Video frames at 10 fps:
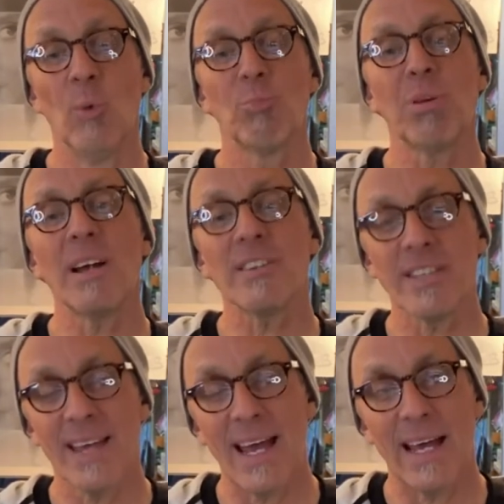Prior to
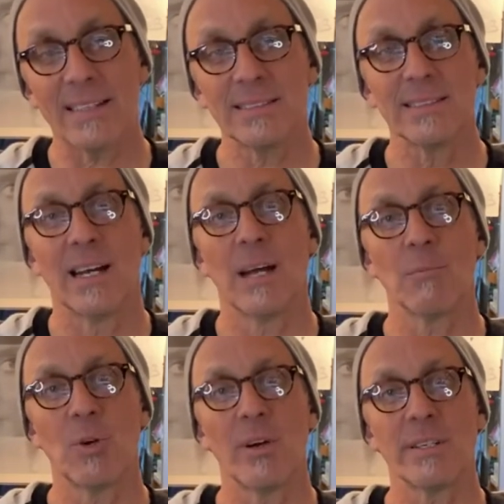that, I'm
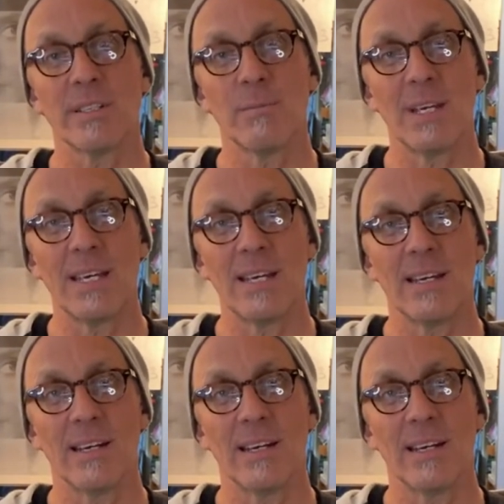going to be